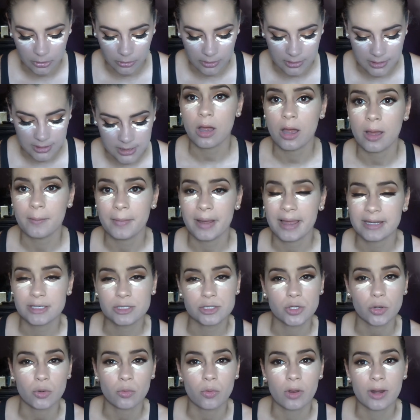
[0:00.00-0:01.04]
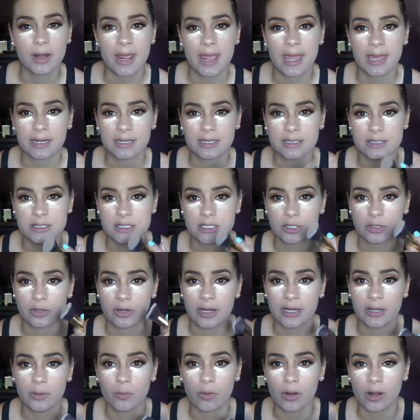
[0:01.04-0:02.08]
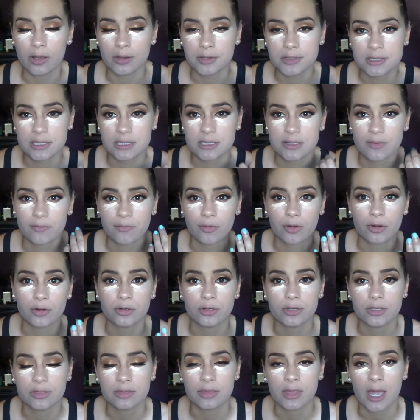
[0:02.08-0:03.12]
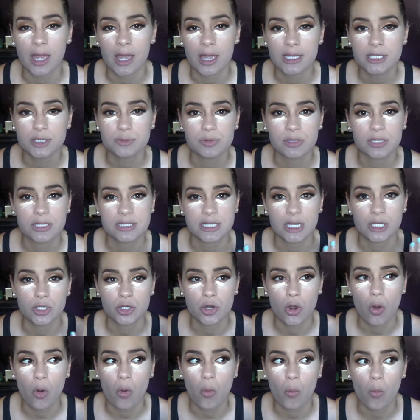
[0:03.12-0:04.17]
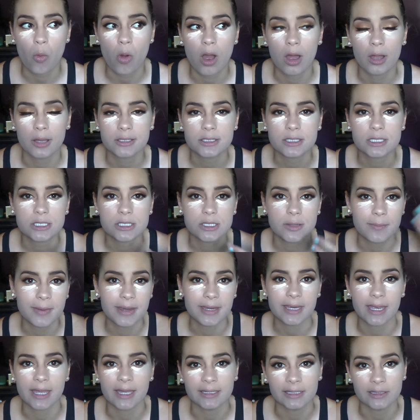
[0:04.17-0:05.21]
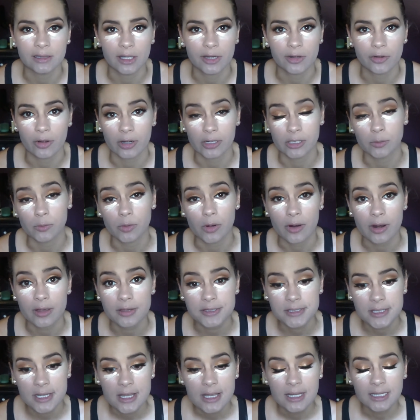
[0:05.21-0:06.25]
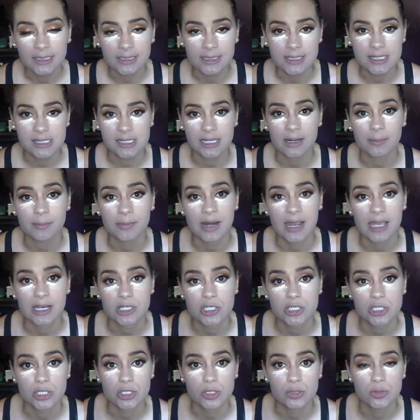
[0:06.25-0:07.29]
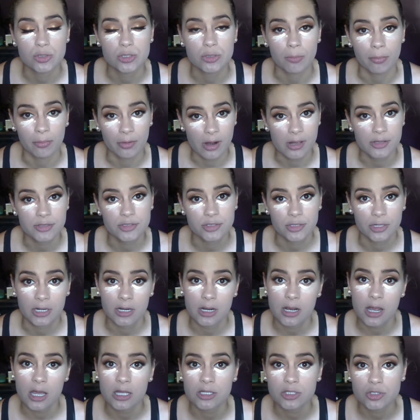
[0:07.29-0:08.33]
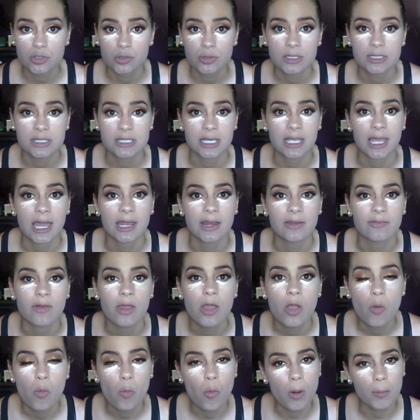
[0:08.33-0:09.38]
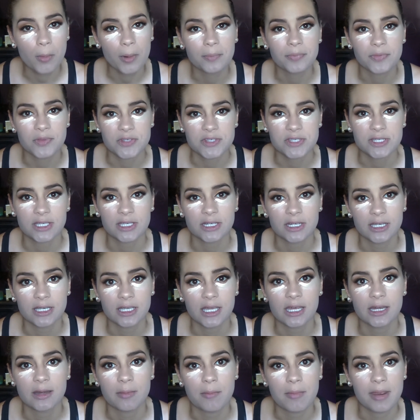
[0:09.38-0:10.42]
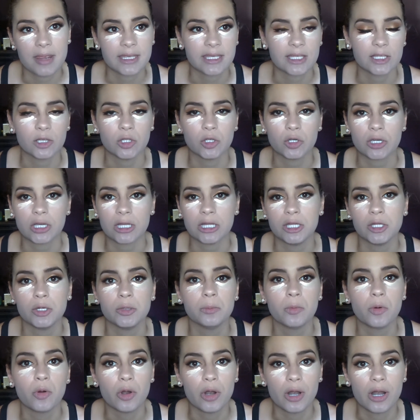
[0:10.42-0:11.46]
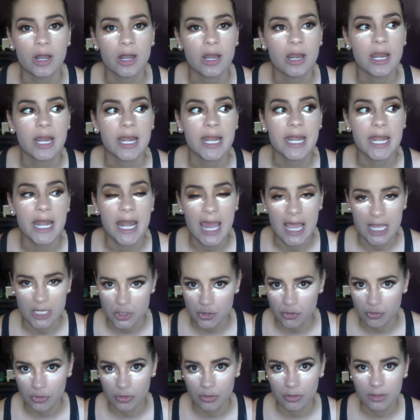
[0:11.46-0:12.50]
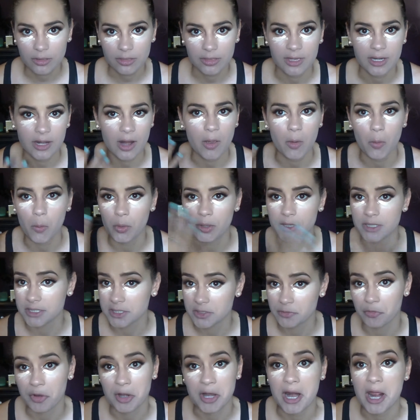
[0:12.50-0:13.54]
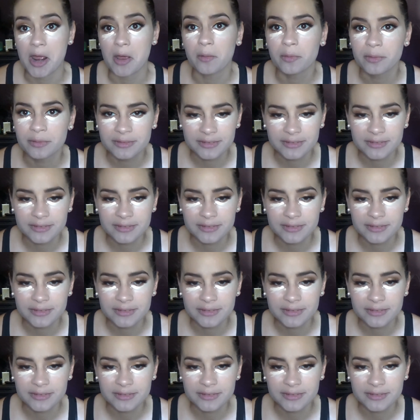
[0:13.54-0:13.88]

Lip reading: And I don't want to add concealer anywhere else except for underneath the eyes because I don't want to make it any lighter anywhere else. Instead, I'm going to actually use a bronzer and contouring to kind of warm up the skin again and make it look a little more natural than what is right now.